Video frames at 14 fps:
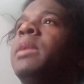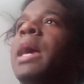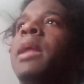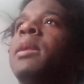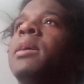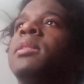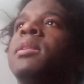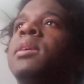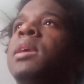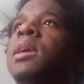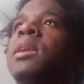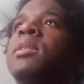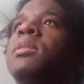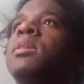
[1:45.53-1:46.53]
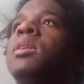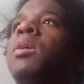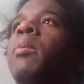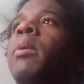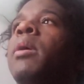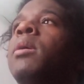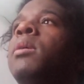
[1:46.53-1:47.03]
that doesn't get us
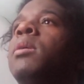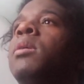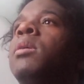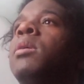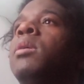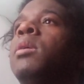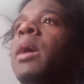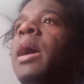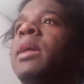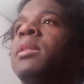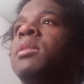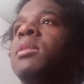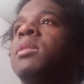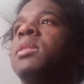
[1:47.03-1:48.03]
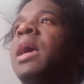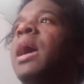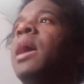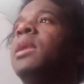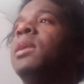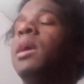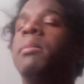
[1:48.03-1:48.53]
anywhere as a society.